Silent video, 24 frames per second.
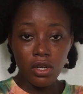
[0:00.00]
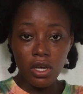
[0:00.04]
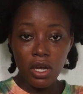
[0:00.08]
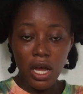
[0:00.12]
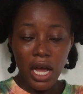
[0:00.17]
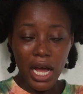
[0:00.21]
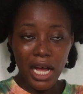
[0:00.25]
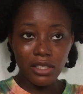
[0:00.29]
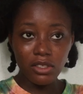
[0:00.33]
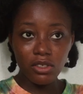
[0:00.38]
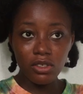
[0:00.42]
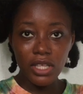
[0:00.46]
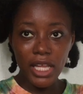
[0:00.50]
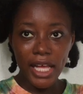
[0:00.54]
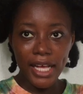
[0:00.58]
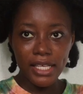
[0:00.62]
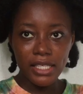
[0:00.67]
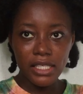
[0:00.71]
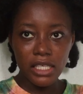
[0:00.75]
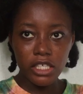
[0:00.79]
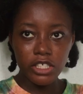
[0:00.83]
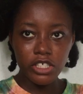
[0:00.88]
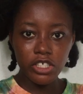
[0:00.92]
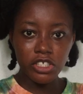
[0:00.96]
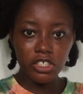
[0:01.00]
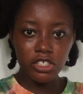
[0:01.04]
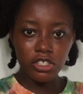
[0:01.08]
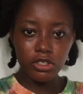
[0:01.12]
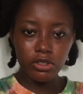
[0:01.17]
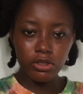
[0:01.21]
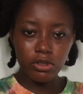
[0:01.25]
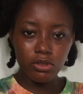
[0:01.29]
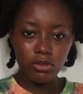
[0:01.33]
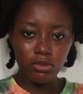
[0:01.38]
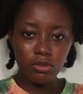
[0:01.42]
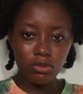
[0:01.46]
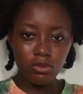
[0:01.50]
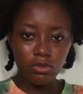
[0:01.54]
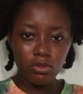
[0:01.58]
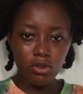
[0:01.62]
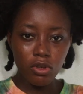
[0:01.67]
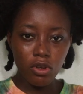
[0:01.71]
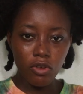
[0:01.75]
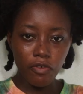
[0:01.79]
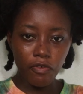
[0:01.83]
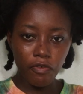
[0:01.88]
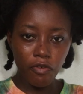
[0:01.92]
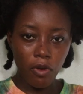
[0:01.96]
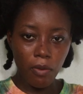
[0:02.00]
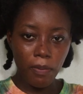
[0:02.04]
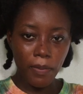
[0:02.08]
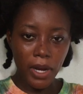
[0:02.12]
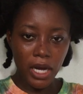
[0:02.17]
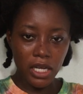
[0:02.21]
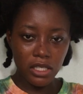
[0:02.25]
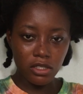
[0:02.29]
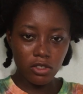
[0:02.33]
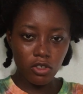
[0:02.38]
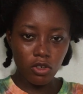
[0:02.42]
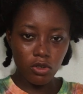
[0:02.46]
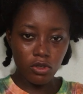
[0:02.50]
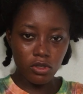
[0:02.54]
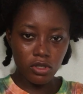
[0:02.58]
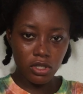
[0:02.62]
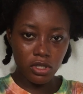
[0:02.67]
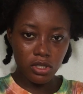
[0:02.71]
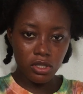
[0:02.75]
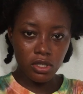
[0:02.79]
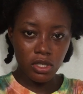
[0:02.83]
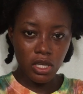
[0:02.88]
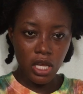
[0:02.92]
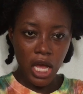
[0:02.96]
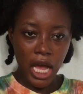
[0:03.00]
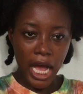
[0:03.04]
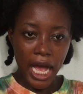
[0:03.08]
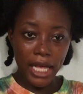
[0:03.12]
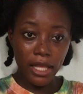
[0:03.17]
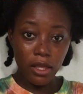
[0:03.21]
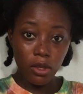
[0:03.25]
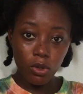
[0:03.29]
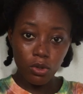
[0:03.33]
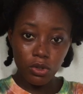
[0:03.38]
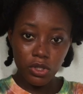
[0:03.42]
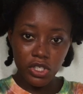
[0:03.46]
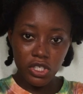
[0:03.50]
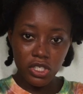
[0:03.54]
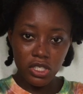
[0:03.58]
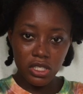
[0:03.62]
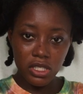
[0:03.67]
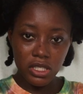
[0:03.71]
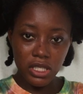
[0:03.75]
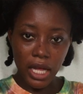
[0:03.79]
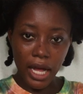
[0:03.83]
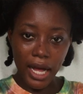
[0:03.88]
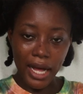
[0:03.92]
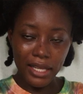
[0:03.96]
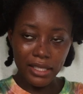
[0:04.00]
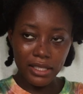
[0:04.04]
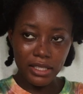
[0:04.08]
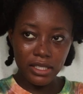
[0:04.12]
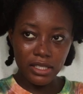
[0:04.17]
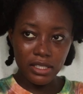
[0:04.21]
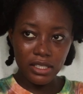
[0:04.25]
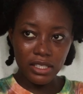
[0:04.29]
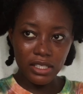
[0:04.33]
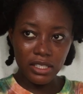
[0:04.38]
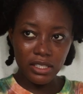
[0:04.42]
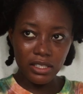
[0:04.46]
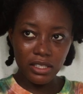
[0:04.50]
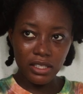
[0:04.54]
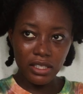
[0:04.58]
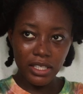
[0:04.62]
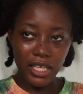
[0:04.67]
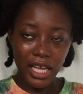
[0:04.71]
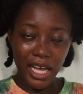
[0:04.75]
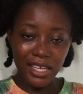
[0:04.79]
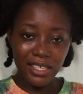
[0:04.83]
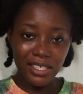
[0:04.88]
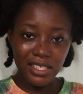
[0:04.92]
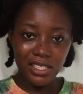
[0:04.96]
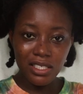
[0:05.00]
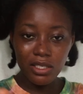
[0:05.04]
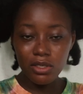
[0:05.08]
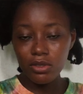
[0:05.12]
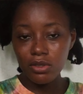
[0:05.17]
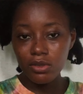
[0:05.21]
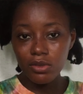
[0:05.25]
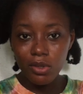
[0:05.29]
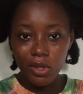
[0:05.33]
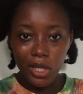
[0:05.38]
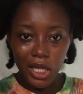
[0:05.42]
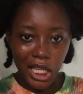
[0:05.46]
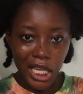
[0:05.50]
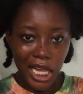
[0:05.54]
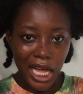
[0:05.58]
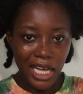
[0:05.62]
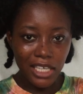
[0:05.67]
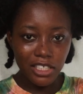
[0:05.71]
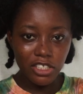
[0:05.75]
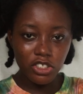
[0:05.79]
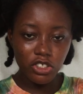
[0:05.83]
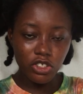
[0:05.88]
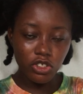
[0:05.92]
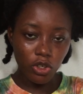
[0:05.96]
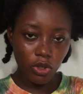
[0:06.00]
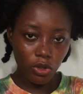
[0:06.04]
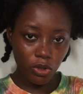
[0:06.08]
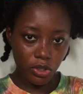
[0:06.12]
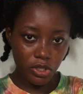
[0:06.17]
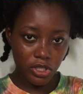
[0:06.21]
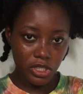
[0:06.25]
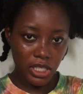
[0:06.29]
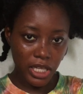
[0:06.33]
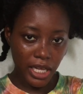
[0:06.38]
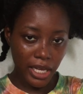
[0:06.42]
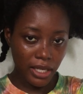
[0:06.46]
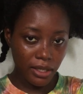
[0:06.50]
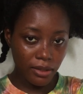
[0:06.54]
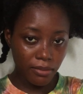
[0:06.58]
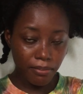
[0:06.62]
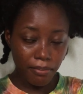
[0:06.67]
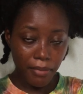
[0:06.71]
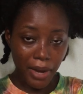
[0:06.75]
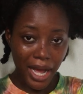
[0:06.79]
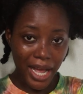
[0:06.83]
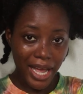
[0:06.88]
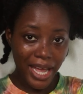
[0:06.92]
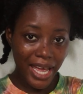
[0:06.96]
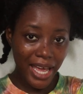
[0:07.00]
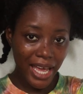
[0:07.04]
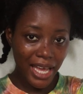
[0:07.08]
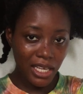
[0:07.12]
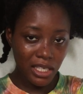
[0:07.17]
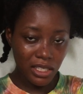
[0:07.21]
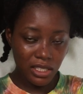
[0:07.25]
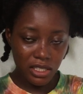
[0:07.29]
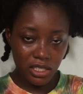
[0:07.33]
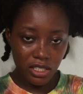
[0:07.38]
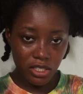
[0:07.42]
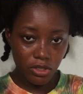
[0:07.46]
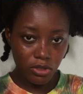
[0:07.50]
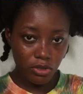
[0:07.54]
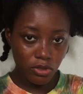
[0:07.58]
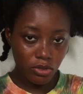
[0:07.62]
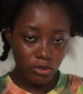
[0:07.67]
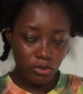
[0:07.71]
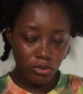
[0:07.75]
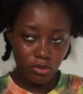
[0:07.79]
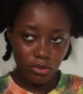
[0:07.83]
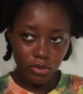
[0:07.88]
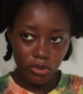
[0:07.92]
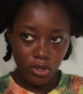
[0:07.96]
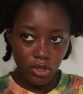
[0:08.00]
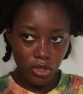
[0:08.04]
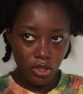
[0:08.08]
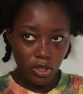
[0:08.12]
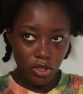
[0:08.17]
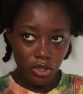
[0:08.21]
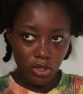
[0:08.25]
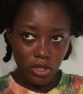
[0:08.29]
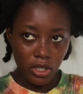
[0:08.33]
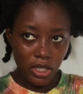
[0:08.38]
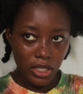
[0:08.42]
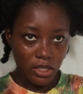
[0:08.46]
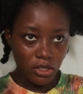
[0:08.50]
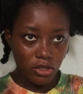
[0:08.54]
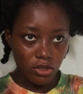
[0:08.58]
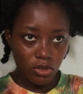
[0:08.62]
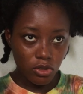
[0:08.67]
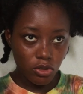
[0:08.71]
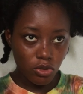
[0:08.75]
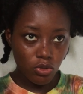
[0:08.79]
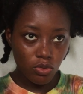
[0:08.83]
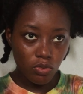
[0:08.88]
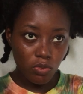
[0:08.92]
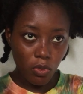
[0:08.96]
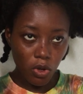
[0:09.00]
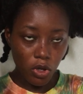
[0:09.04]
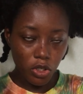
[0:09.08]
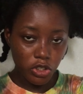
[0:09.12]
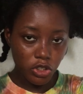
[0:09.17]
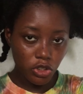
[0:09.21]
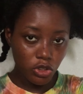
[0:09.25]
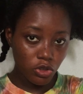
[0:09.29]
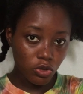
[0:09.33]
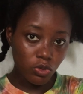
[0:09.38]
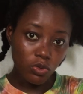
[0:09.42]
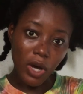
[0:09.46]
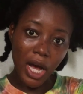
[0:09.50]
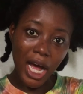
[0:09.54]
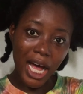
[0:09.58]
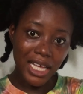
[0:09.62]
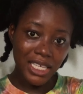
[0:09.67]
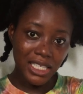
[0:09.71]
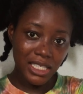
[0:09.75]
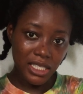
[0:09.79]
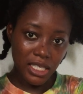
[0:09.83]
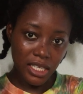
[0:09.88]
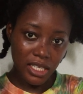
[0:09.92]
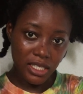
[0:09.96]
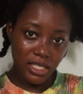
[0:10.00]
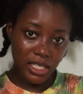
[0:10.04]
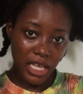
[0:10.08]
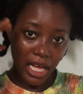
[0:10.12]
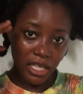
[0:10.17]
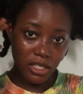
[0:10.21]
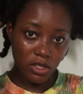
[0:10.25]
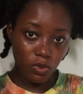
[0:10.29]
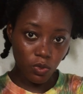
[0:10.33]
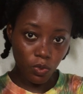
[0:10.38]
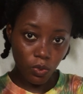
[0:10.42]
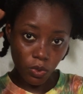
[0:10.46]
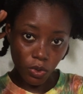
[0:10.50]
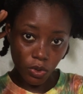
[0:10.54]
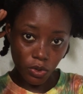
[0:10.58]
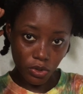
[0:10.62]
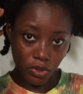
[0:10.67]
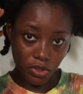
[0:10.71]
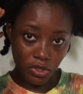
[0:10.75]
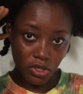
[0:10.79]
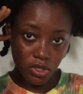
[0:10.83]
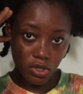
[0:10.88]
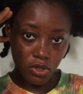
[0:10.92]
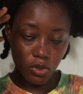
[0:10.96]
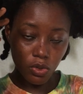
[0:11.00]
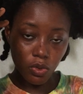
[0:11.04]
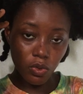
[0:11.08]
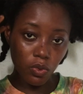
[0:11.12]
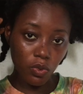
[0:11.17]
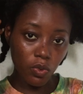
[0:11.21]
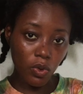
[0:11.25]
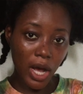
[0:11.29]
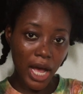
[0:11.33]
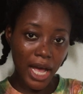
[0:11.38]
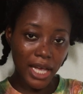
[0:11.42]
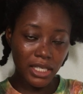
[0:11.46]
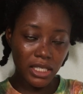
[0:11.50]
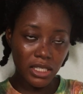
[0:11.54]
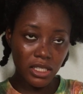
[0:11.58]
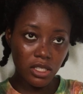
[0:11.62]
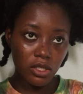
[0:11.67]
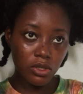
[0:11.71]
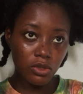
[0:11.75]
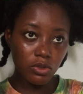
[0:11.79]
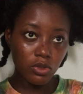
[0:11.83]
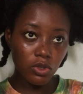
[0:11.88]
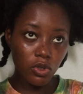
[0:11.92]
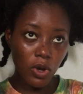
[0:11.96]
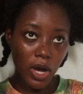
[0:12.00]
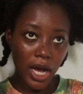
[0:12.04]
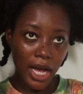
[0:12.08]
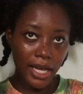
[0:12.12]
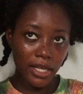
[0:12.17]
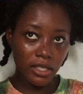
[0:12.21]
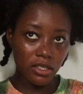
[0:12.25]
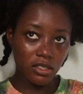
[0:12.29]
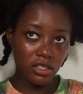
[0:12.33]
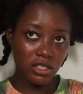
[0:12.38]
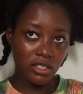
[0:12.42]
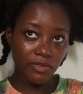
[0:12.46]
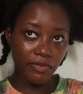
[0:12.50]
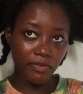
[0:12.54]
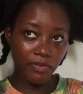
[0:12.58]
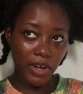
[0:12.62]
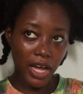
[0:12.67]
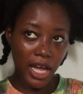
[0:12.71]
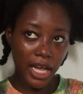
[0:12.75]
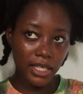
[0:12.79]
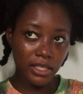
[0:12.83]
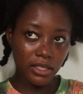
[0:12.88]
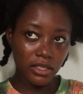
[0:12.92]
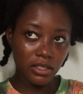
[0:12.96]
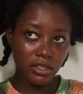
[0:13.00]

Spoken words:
I don't like sectioning into 4 parts because I noticed that there are still large chunks, like my hair is still too much to access at once, so I still go ahead to divide